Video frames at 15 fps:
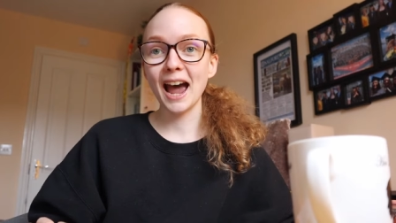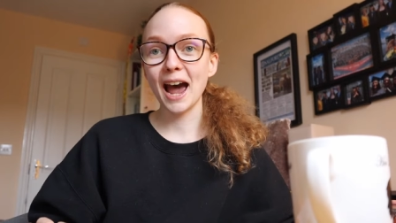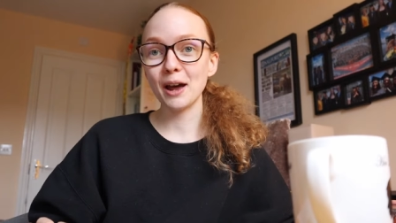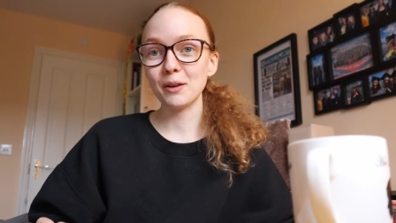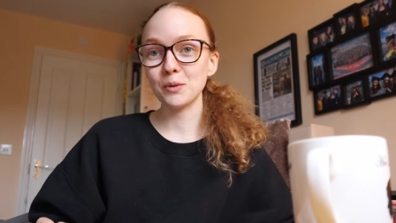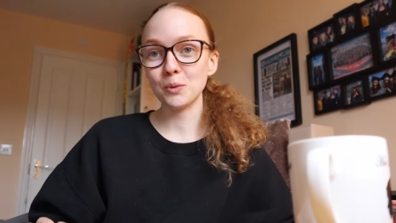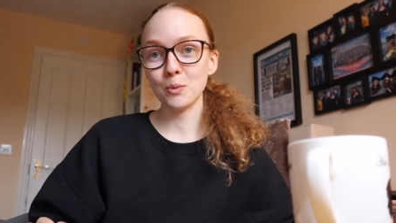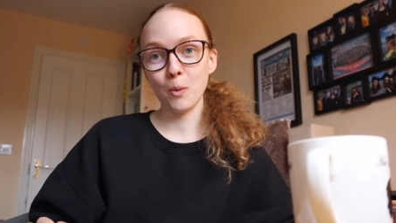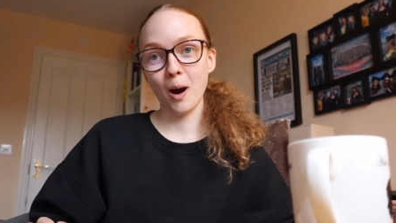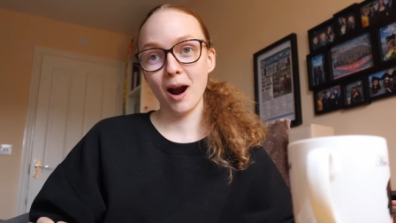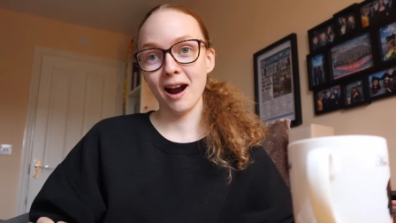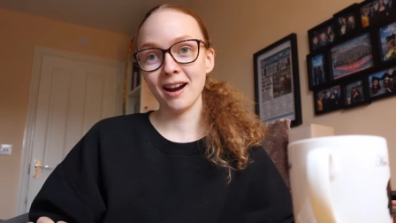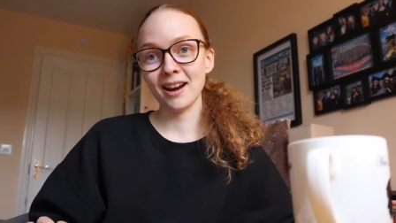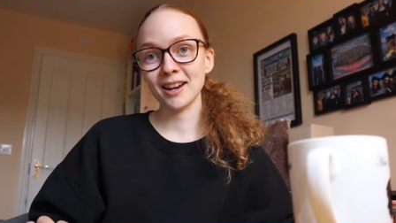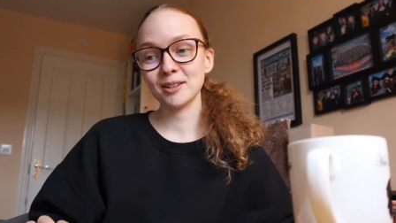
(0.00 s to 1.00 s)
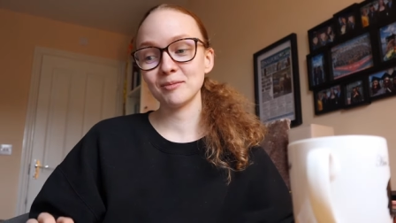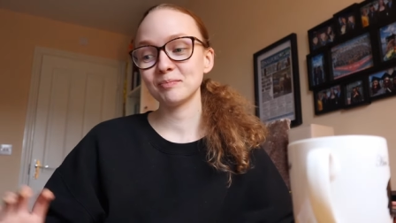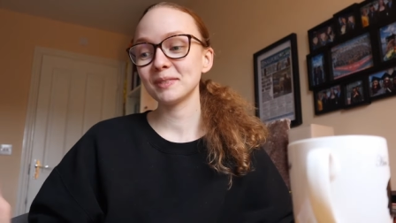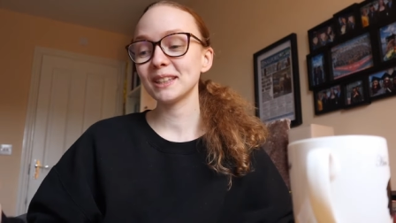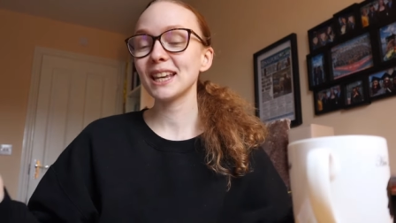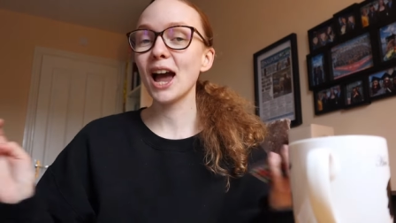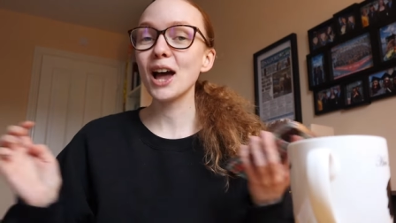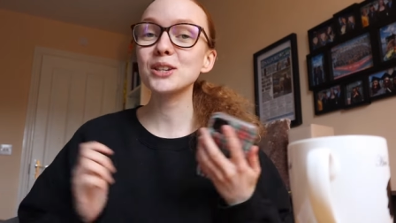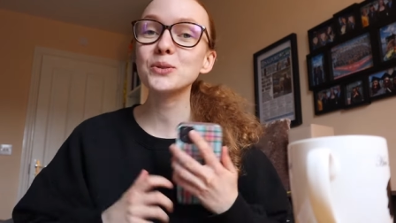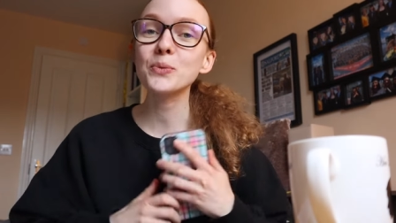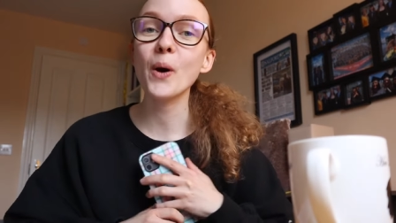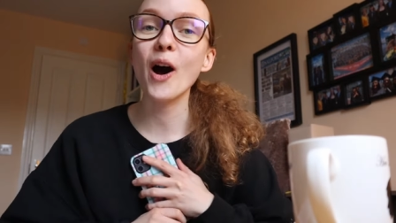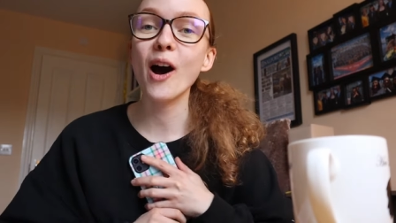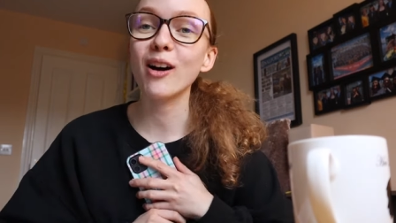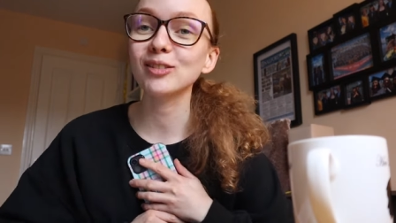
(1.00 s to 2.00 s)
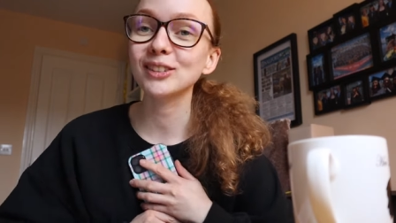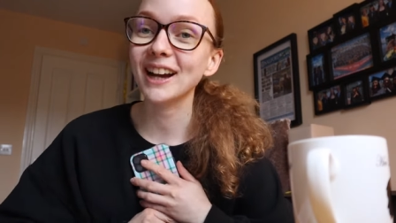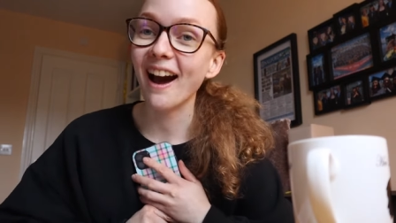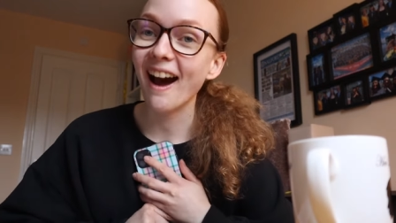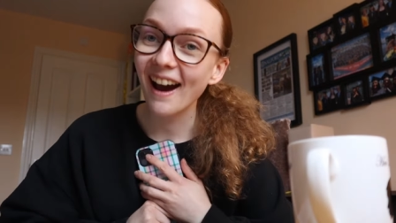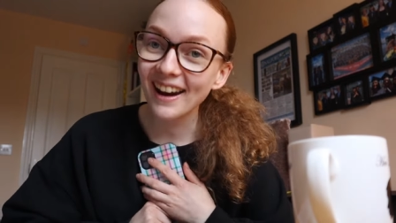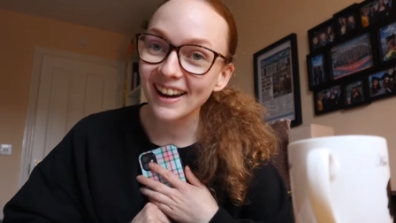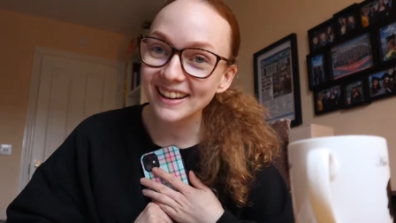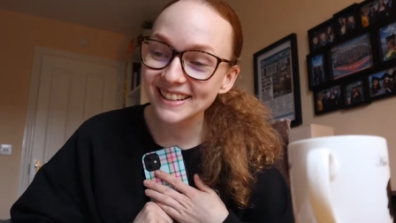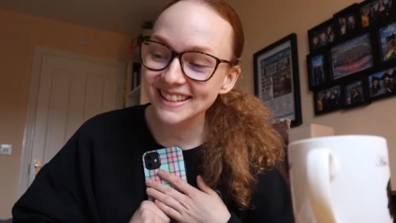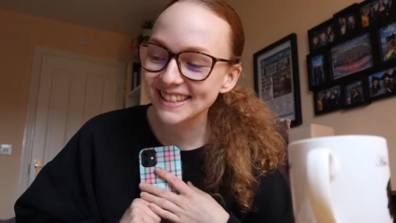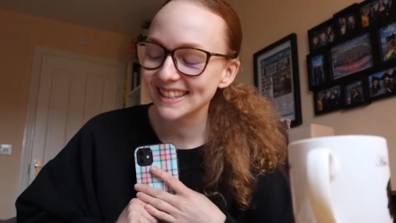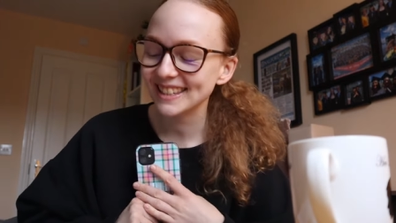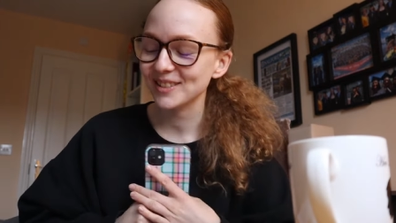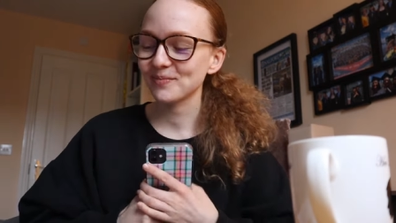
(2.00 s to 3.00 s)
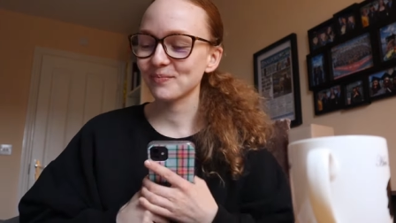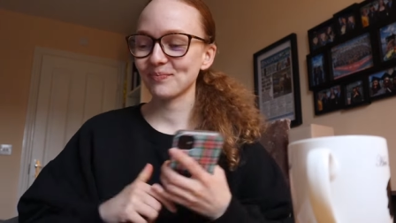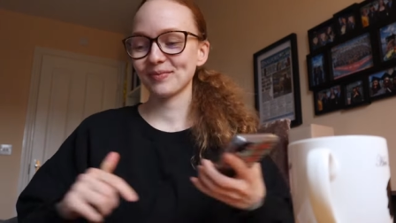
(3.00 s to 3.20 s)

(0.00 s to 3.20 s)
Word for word: and why. Guess what, guys?